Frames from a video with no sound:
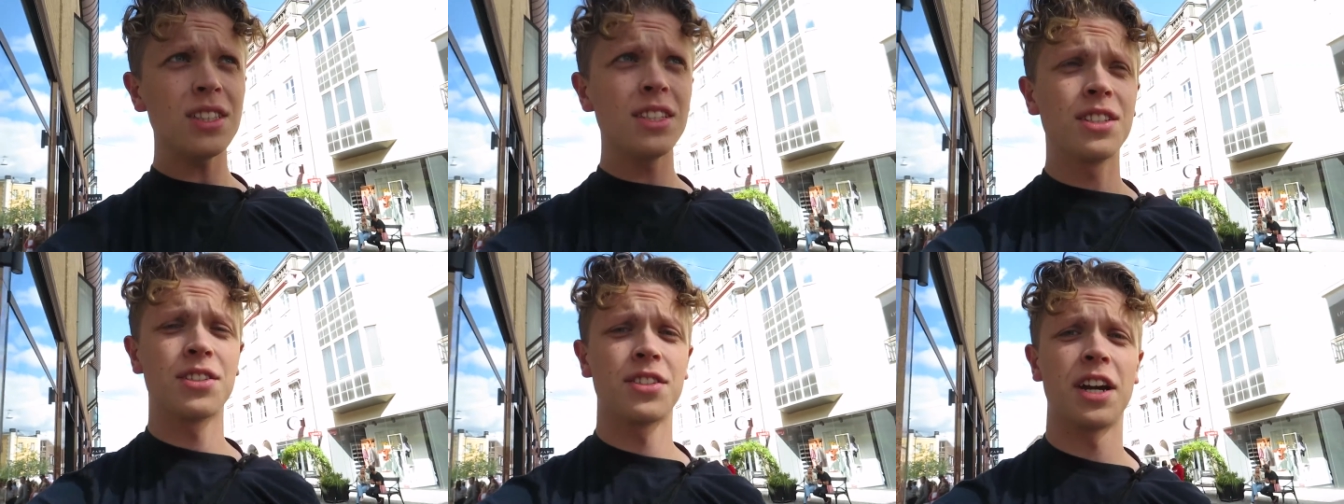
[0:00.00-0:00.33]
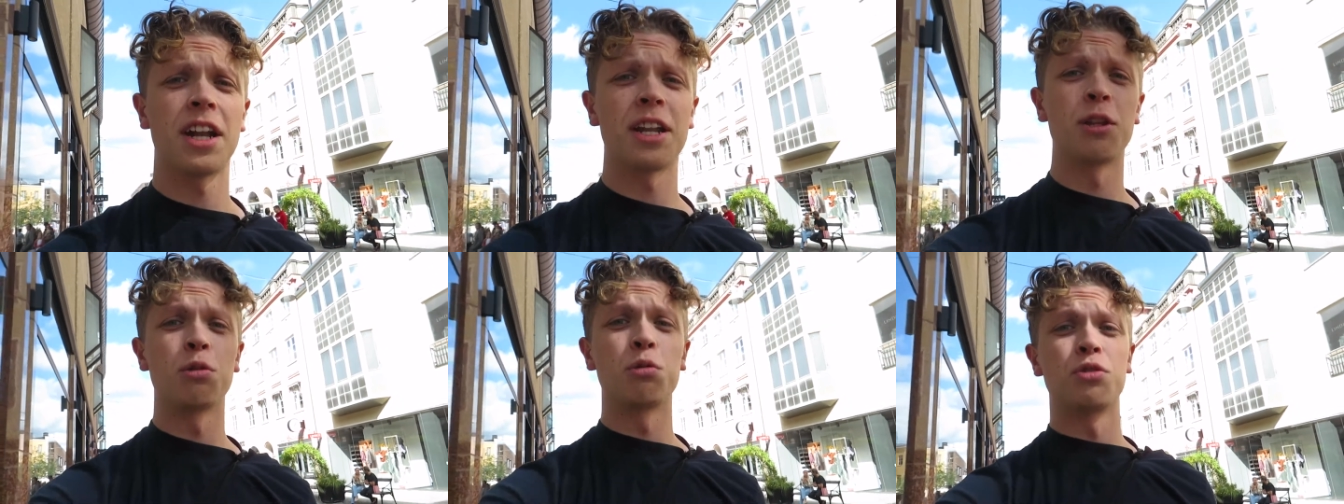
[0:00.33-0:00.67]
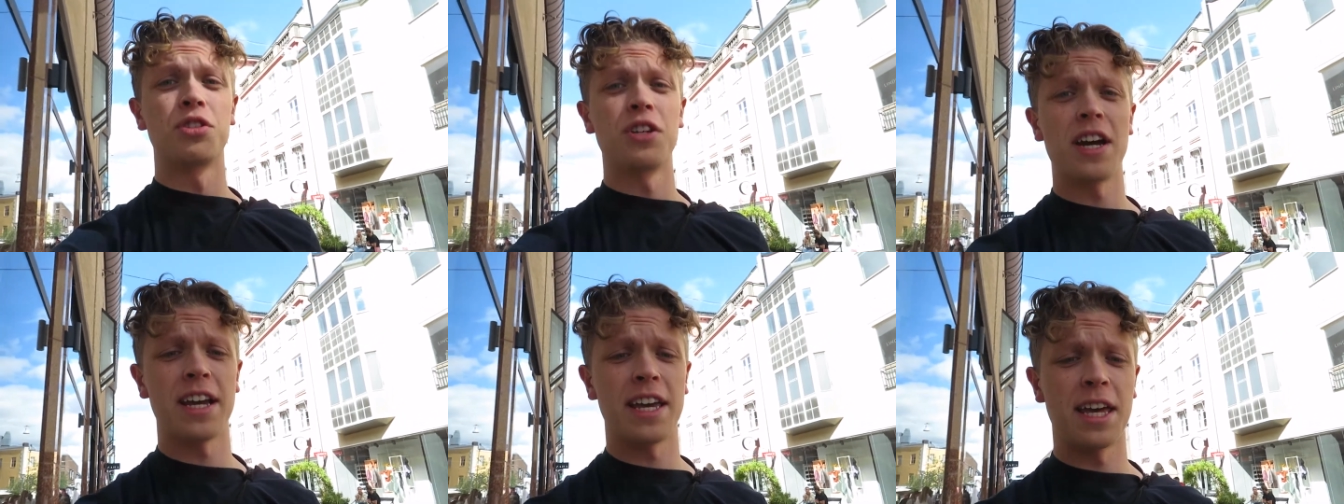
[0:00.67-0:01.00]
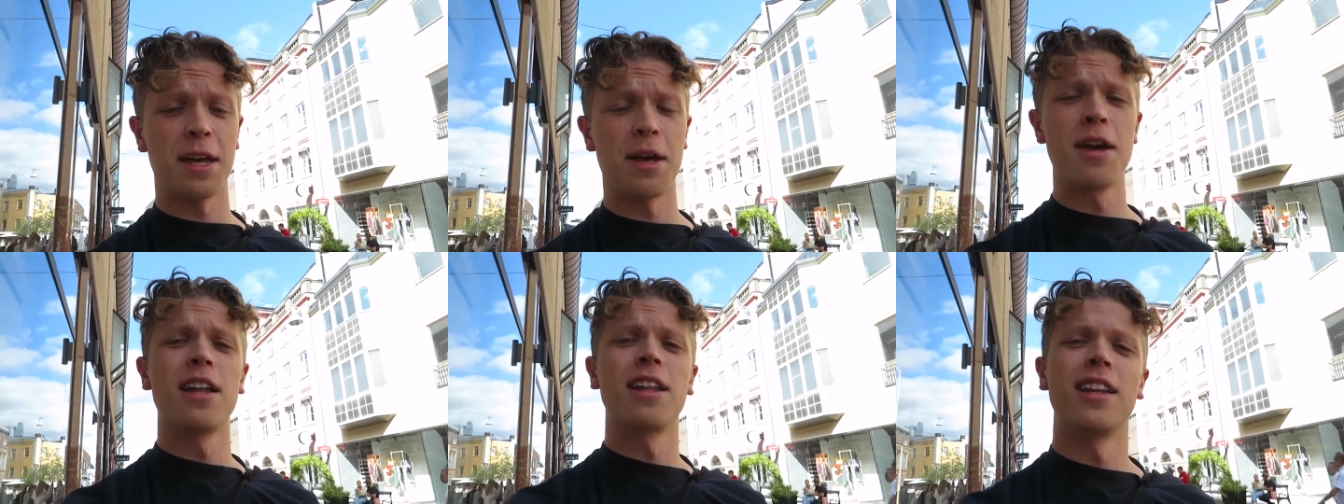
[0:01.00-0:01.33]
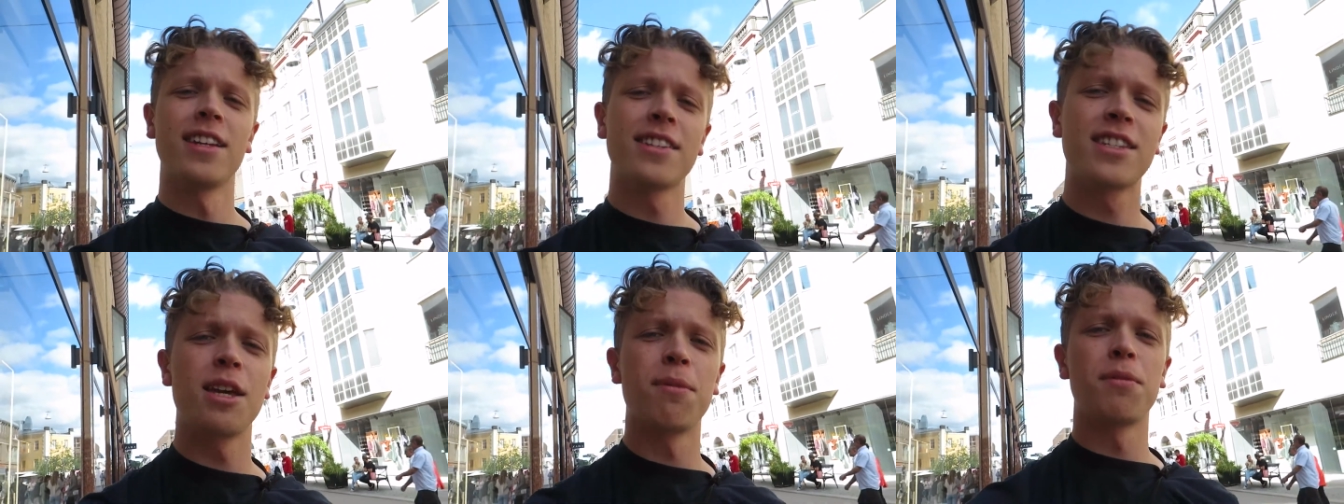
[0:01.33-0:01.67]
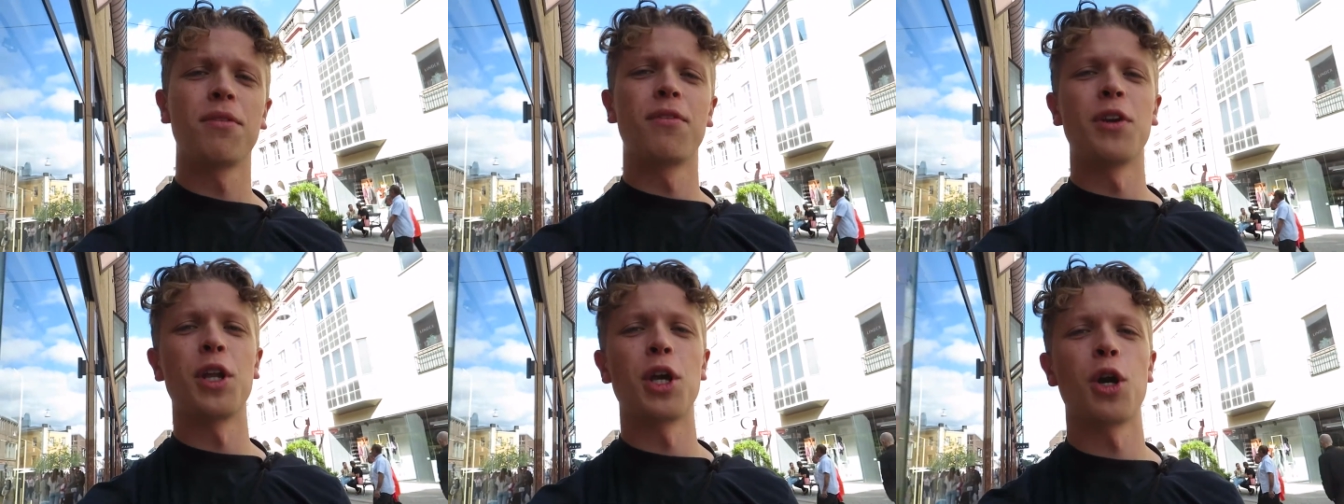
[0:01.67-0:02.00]
Just got a new jacket. Let's keep
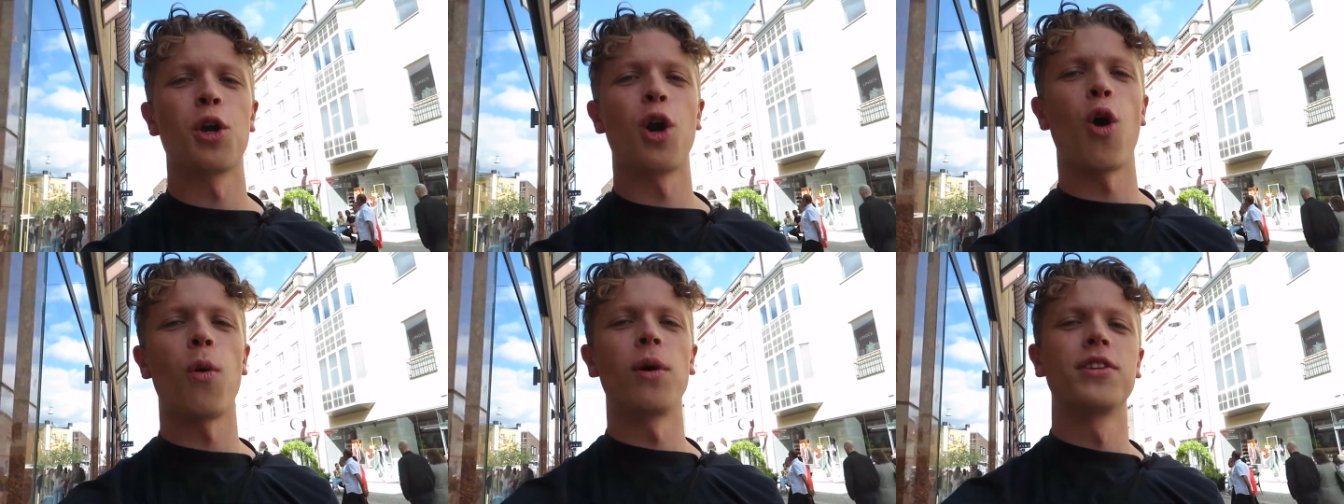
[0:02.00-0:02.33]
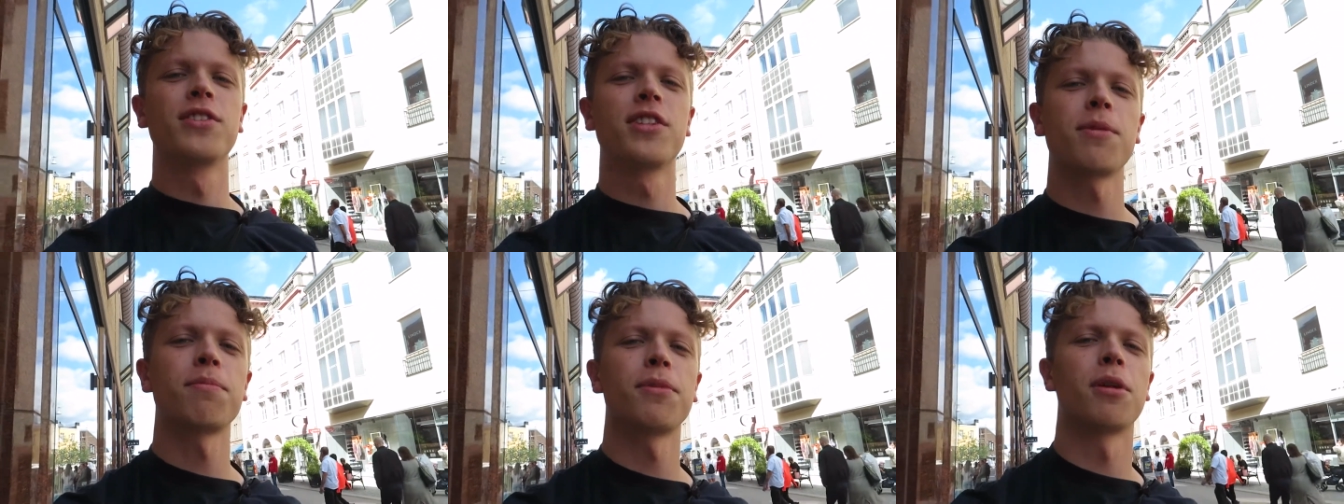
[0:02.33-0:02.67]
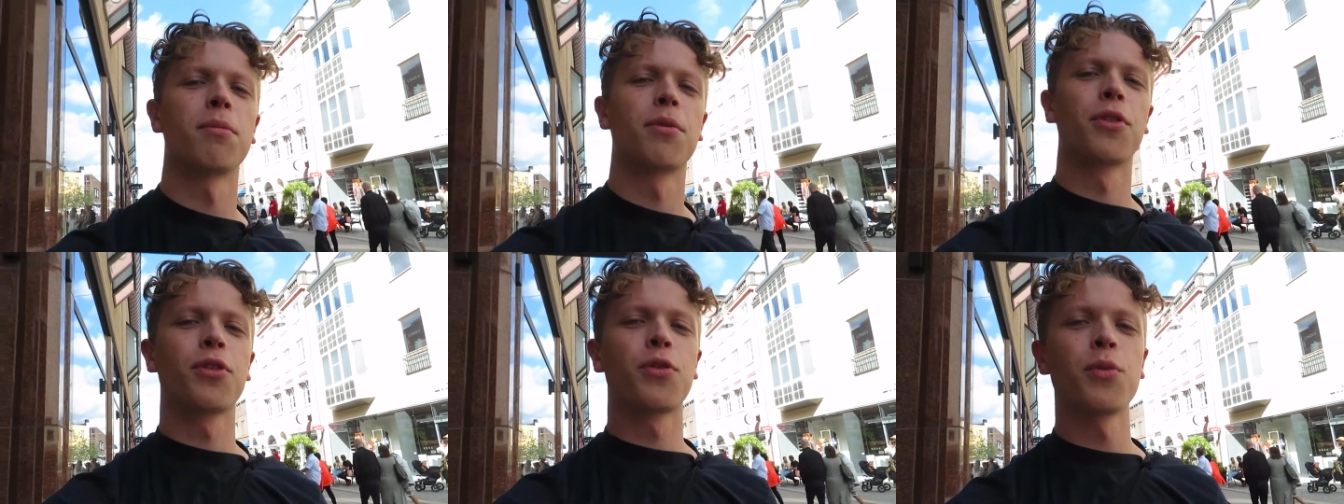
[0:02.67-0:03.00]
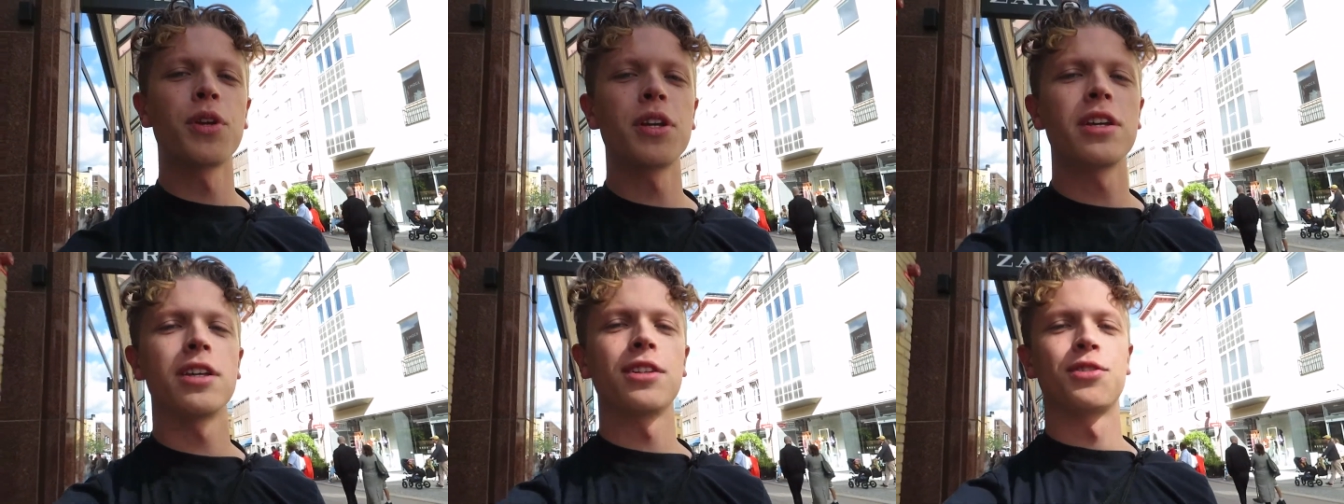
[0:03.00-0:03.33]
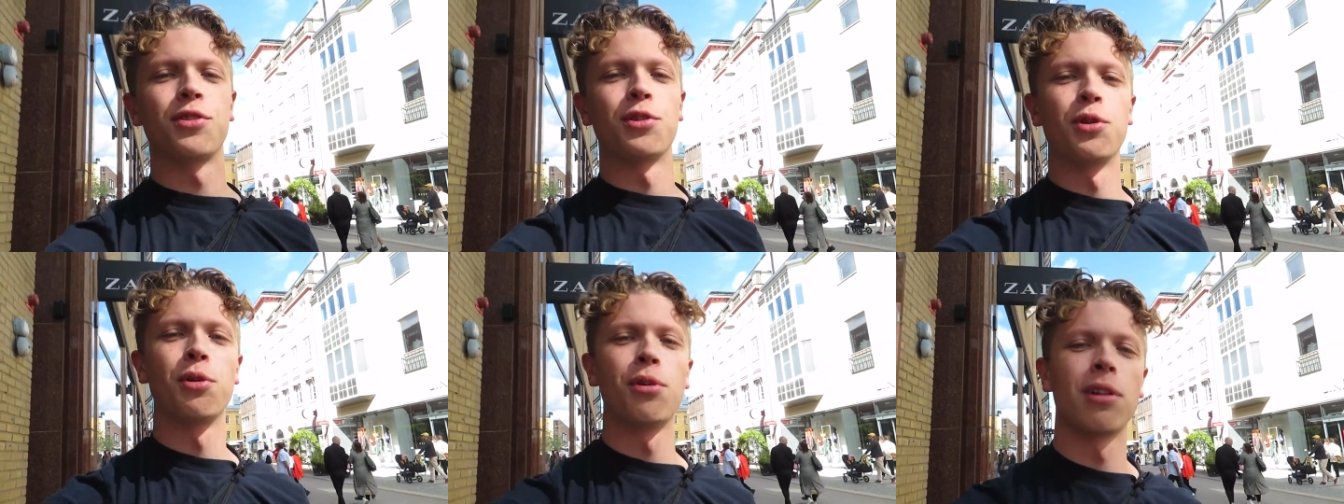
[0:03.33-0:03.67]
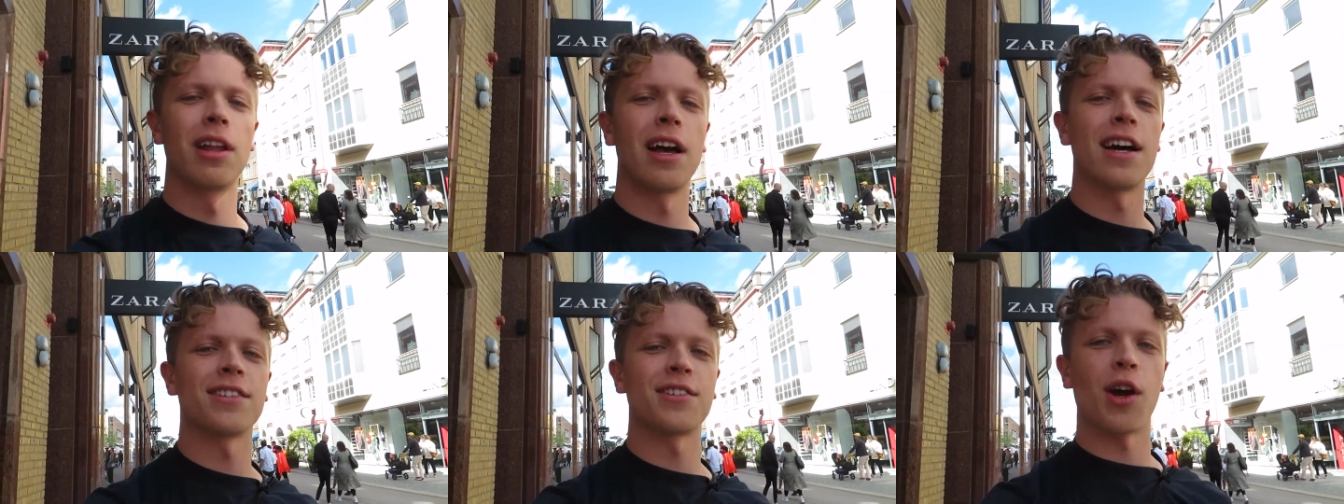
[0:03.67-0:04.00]
the video going. Tip number 3 is to
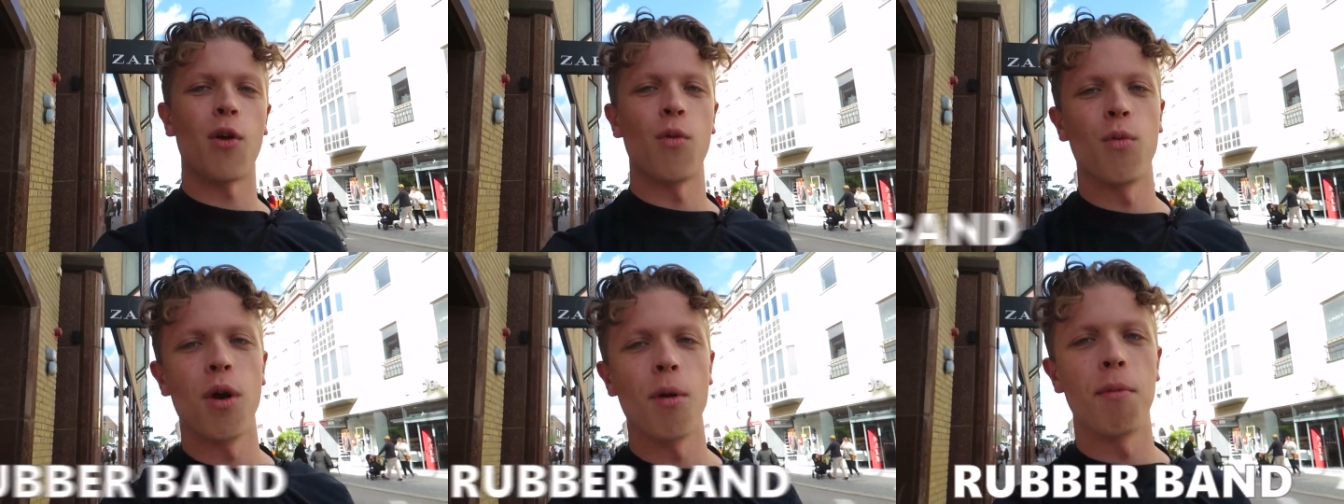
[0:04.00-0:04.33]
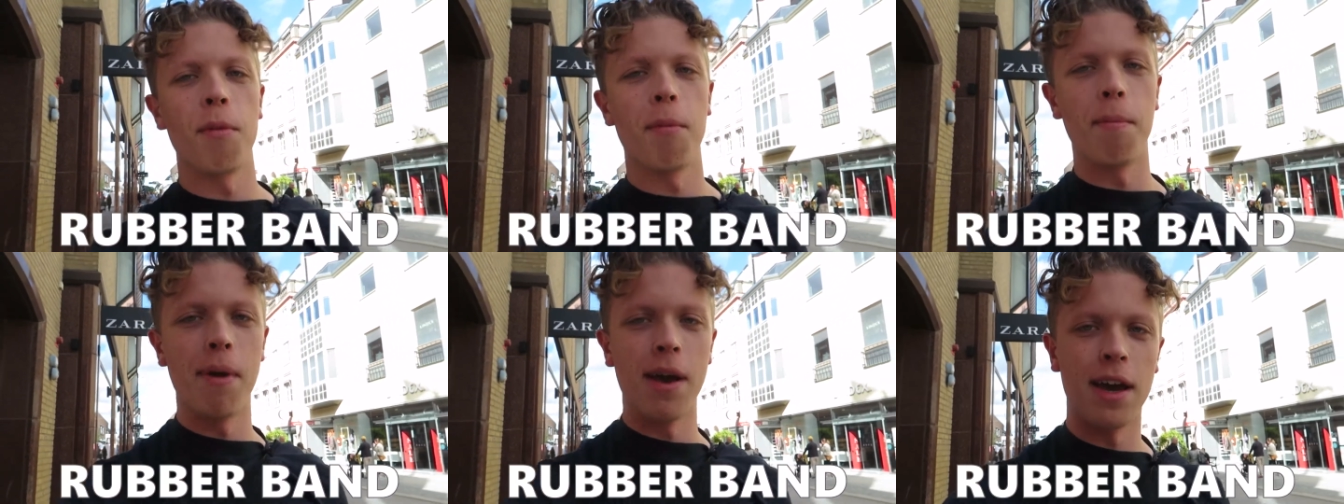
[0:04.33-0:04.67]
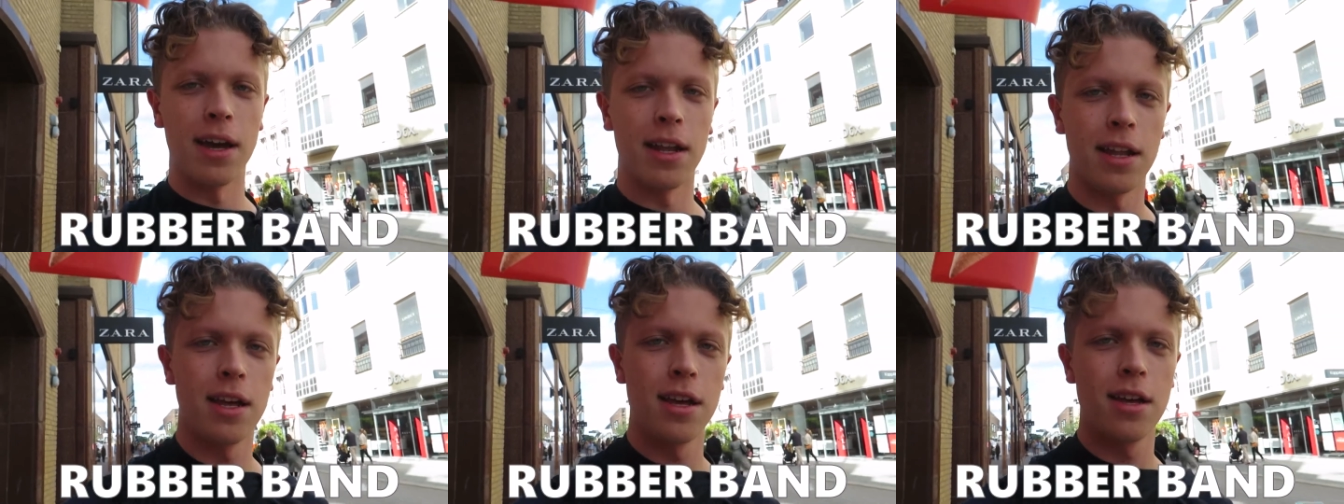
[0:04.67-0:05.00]
utilize a rubber band